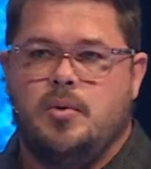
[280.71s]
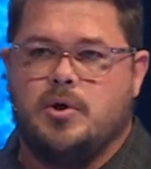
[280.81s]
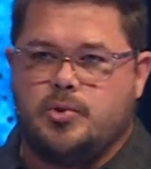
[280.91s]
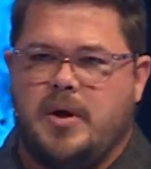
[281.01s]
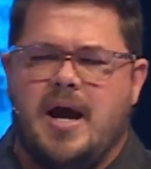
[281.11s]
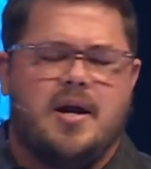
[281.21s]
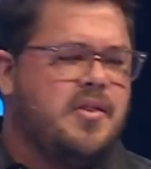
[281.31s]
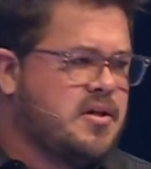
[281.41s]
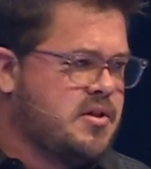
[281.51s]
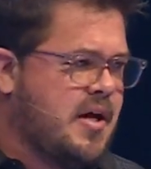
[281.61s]
which we got
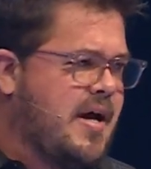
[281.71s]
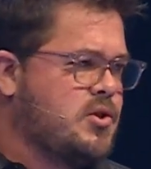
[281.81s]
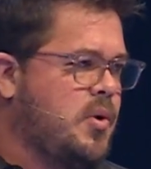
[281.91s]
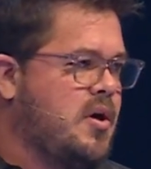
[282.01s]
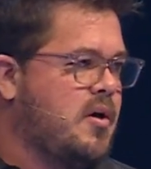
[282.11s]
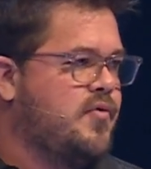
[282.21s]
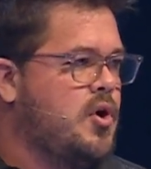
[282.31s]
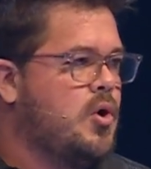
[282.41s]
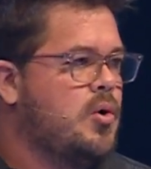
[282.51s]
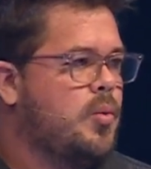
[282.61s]
into this last week. If
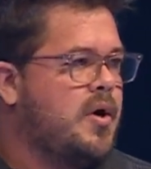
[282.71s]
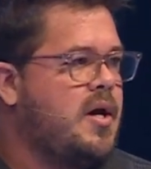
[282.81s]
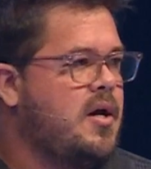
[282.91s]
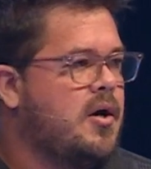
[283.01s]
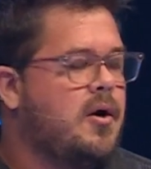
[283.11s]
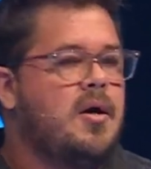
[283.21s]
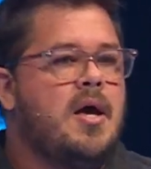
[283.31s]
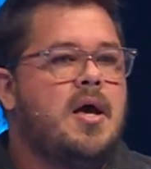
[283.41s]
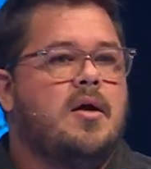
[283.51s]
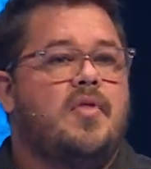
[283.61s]
you were here,
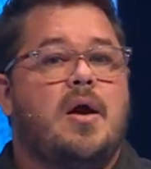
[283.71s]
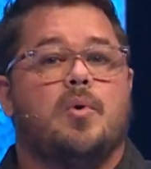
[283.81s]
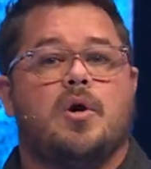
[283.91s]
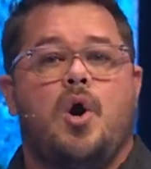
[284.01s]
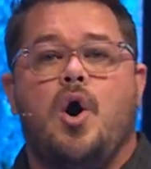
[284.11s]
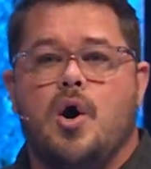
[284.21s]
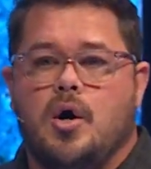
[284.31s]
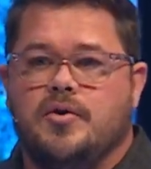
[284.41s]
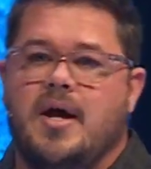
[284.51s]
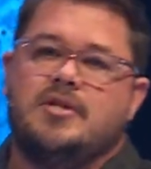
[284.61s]
they were
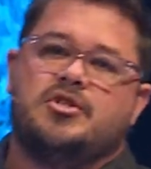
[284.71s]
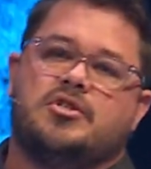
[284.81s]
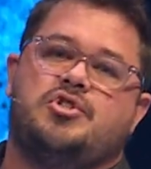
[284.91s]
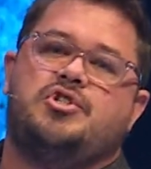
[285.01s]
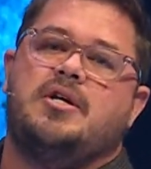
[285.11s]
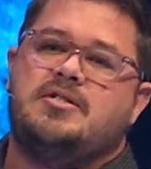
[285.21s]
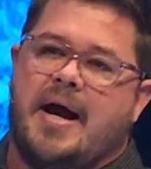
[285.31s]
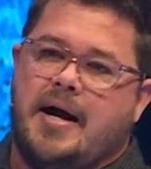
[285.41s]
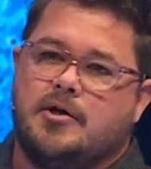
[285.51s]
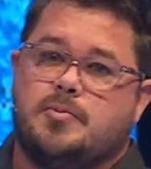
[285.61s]
called not just
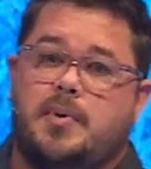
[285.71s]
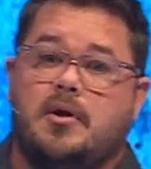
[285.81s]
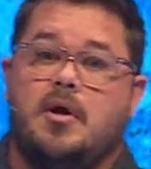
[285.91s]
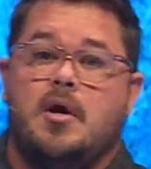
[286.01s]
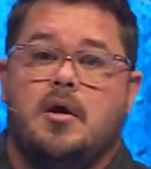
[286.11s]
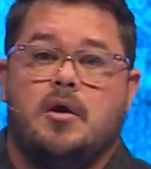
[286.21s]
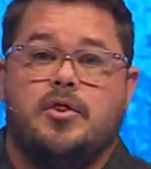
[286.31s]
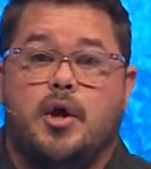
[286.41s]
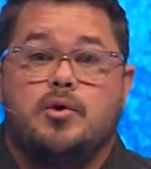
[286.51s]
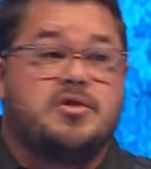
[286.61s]
Gentiles, but
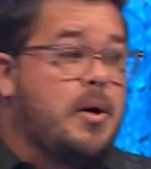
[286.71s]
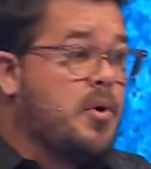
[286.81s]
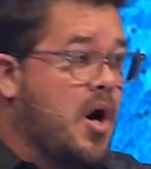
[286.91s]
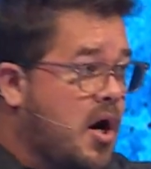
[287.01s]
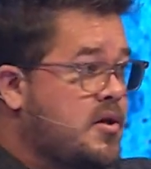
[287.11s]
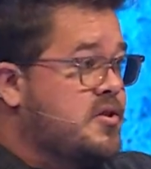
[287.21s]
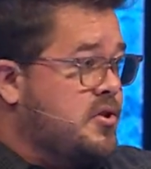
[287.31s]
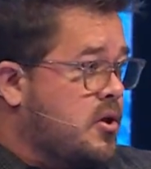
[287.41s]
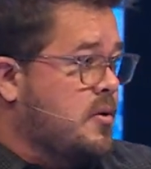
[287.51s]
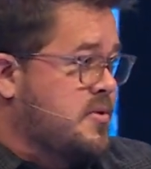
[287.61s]
those that were
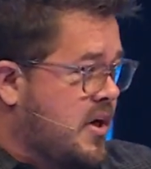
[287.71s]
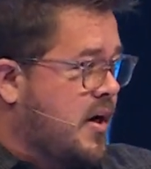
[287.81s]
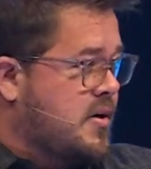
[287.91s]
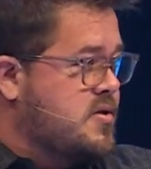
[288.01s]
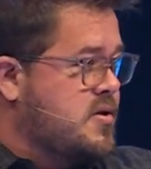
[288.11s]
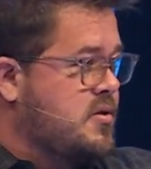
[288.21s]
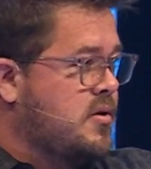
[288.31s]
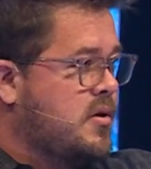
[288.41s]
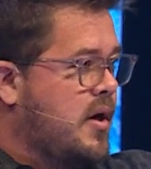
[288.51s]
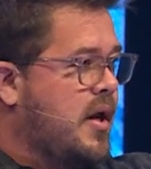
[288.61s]
uncircumcised.
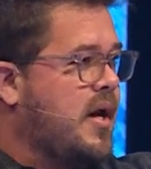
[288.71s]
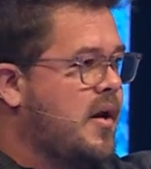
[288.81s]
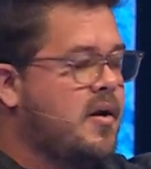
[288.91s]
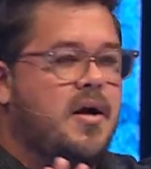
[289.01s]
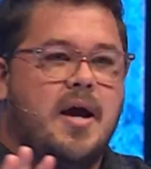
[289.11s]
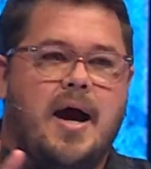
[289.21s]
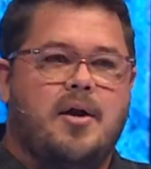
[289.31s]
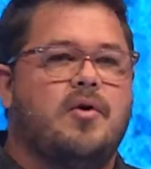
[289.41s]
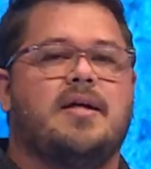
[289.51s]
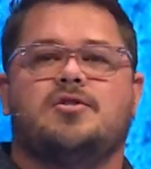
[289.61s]
And again, I
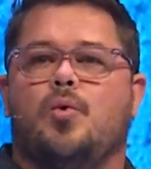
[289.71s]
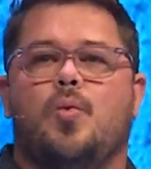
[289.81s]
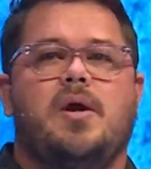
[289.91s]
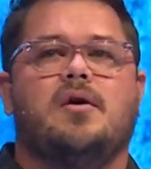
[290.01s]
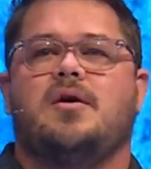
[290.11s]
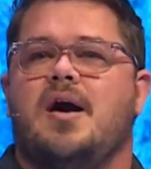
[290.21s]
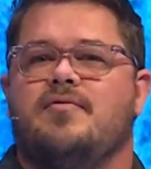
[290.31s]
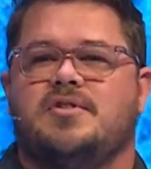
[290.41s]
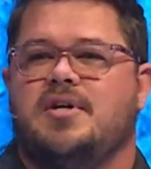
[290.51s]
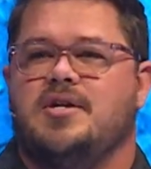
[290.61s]
know that's a weird
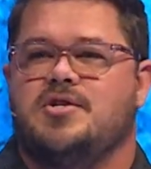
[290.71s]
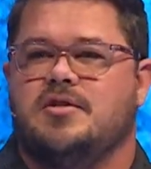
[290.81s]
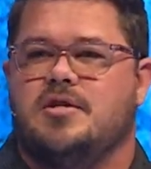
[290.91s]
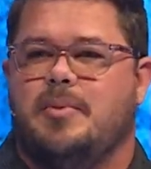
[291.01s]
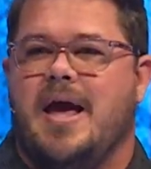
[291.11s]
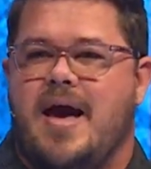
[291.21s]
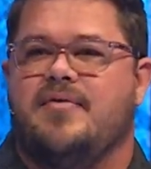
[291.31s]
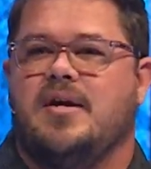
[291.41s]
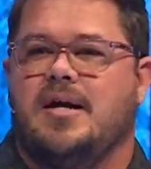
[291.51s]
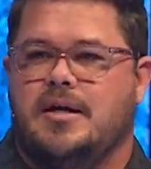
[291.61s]
conversation to be
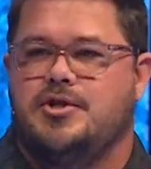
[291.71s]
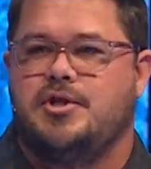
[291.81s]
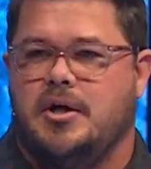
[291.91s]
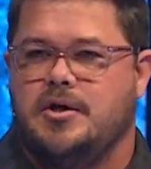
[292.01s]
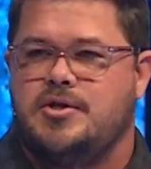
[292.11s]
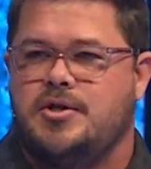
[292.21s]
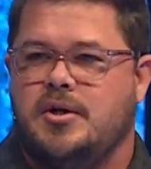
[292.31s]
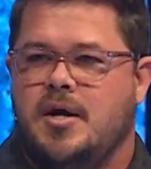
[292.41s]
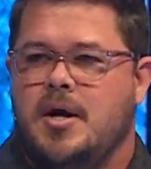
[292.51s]
having in church,